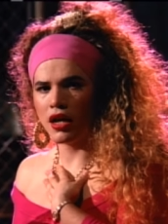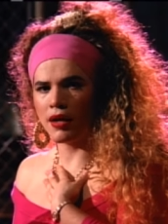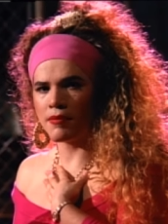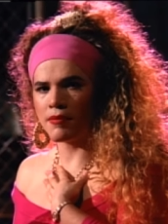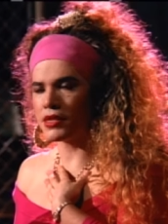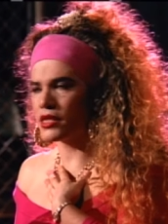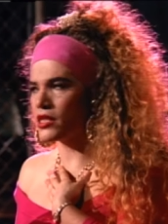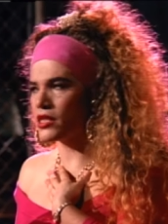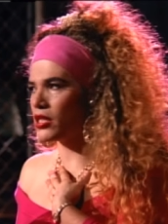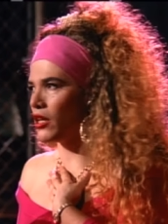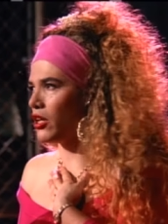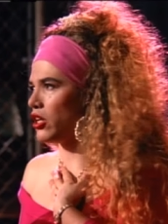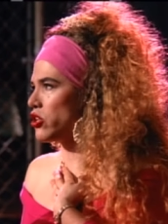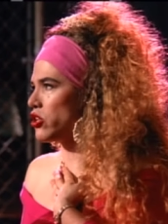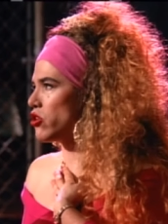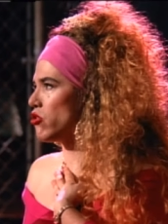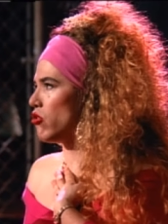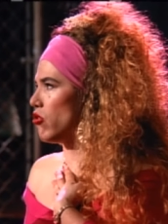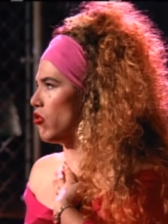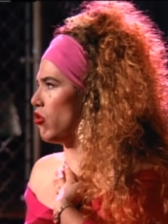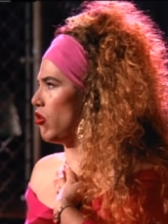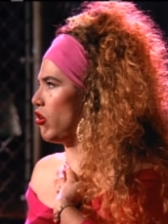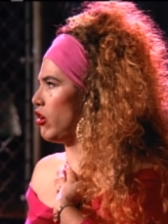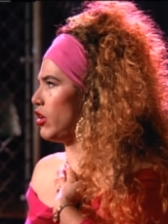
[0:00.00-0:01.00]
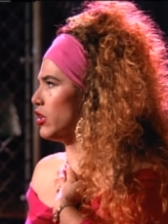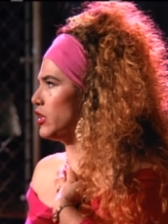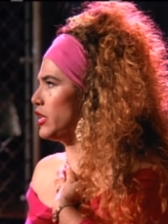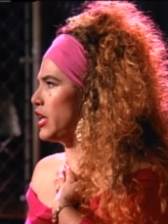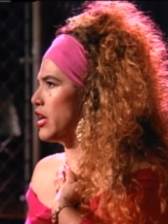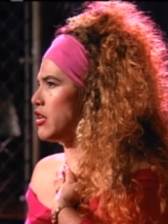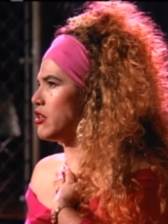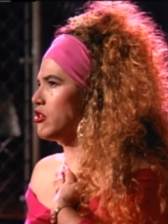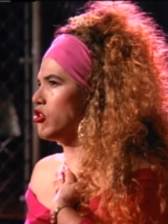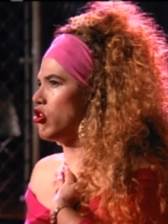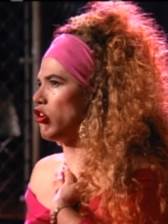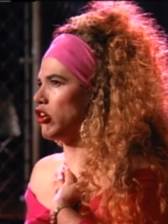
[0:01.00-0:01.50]
I'm telling you all
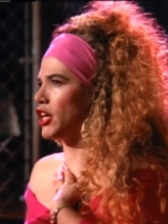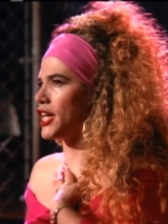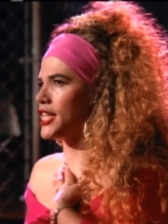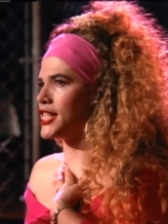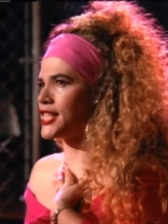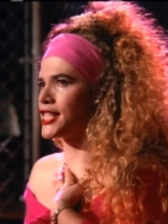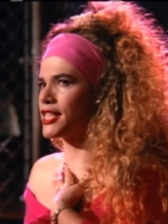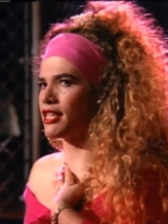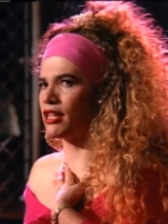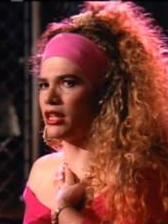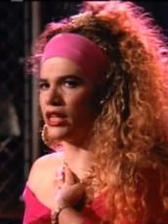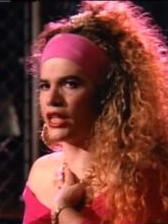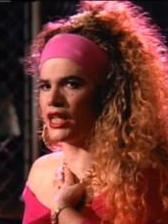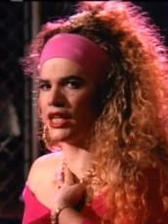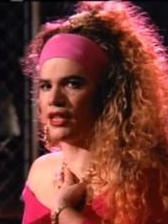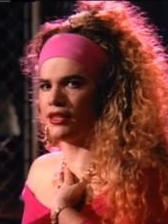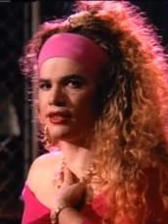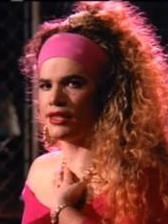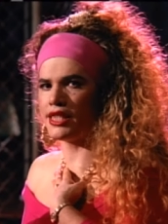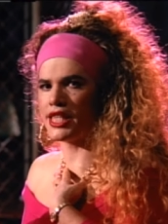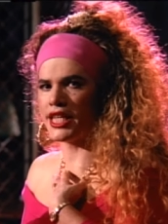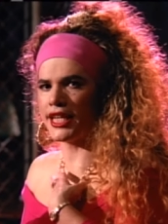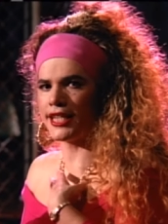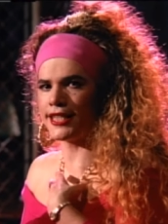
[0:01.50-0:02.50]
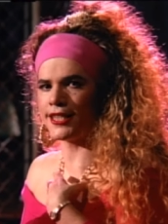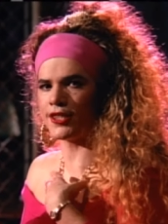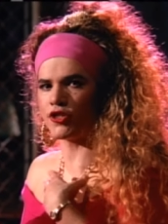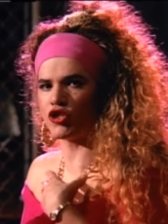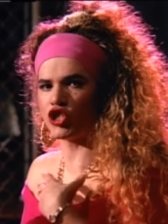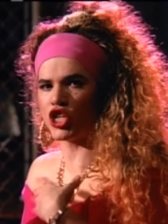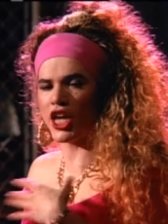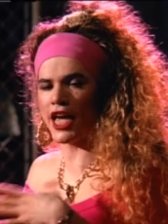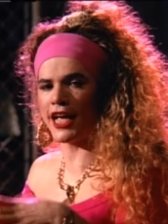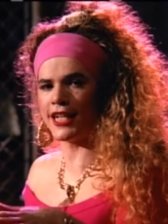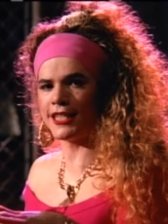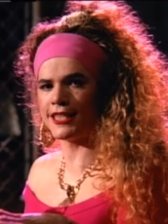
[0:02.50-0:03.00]
day long, it's clean this,
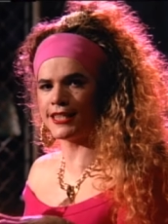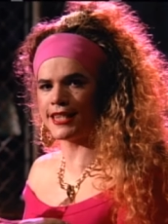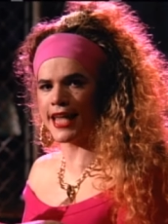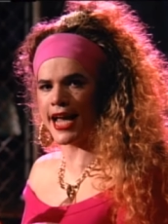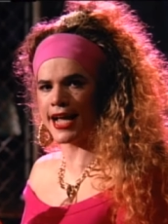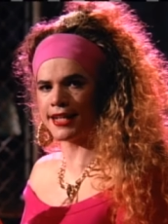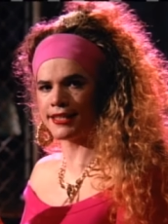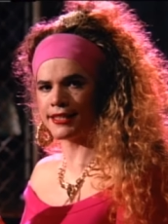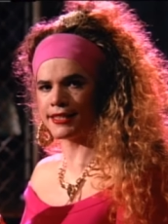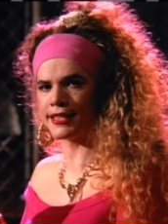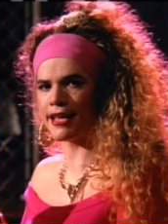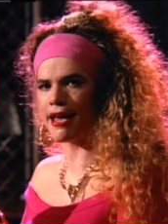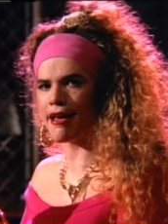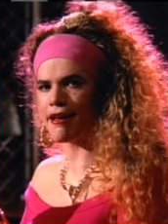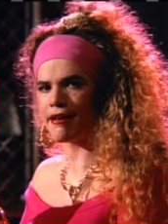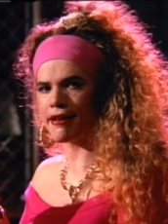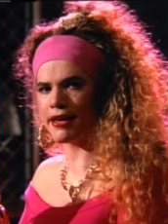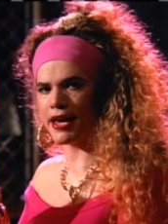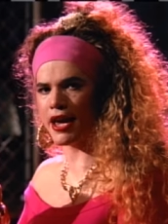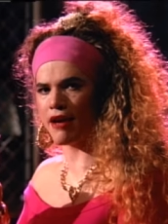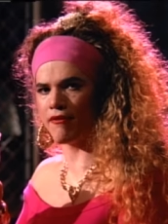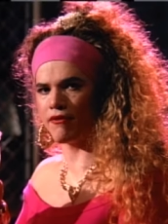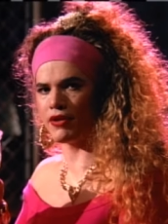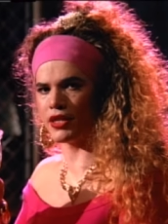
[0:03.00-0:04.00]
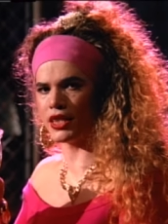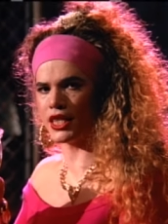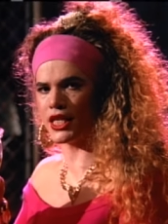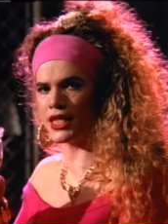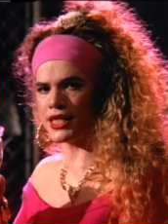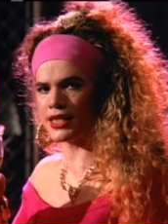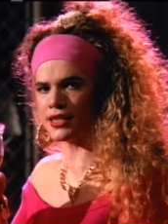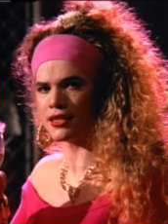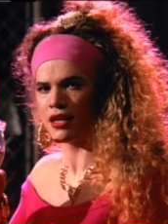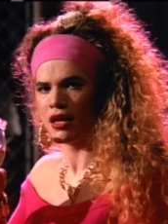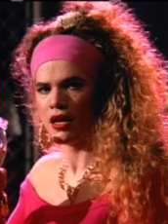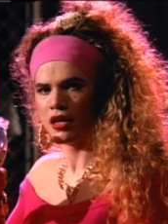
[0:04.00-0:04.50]
change that, take care of
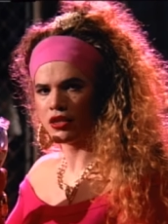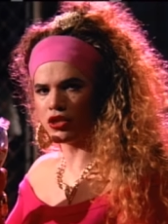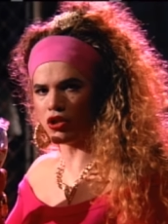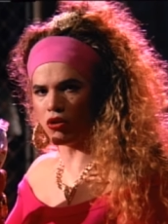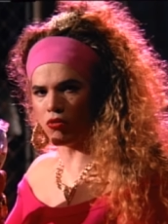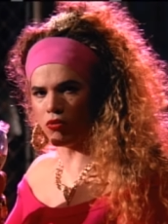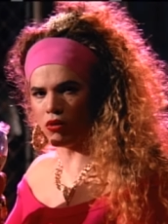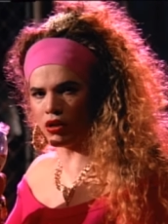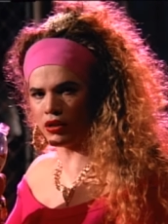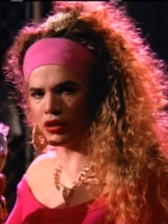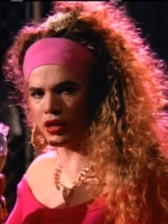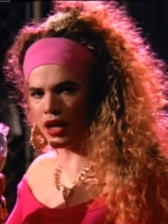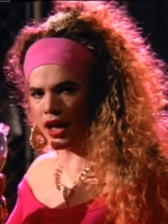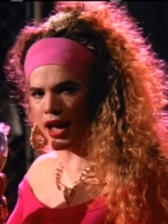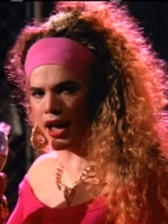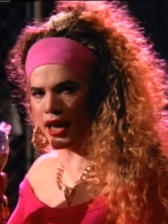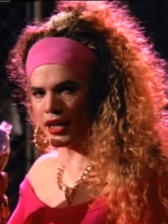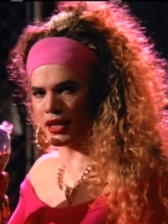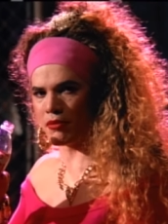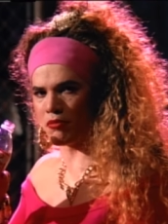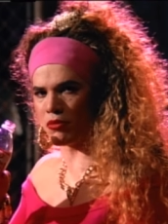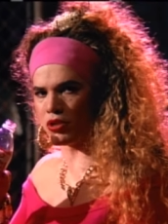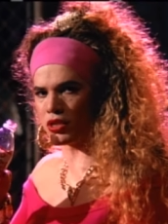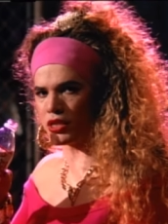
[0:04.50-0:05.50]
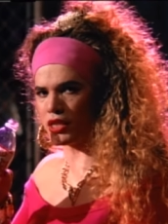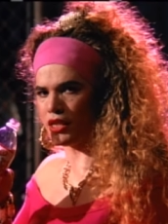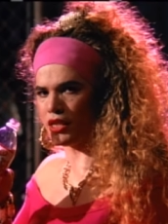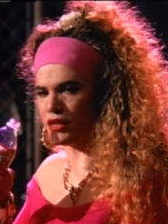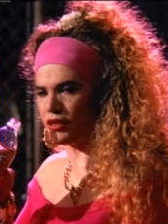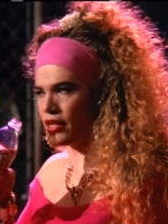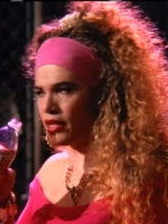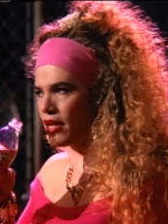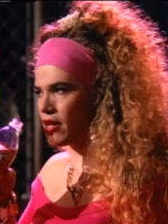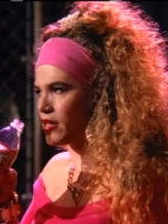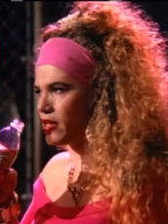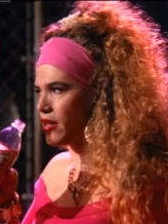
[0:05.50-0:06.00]
this. No wonder animals
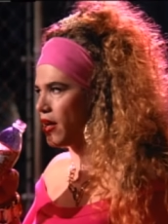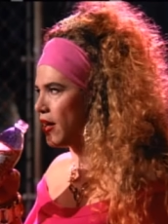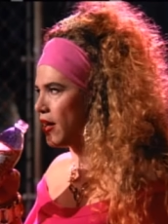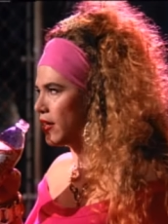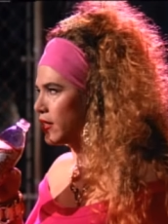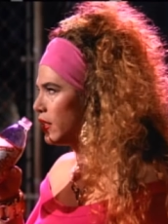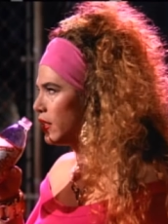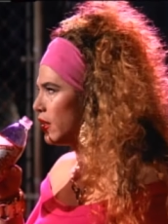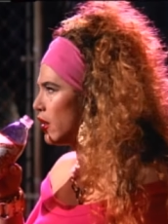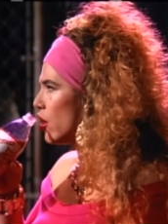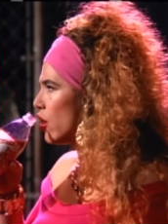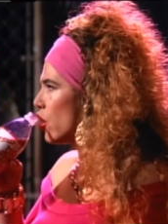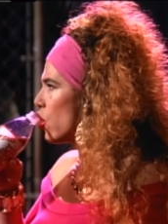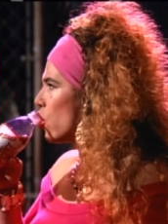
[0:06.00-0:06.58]
eat their young.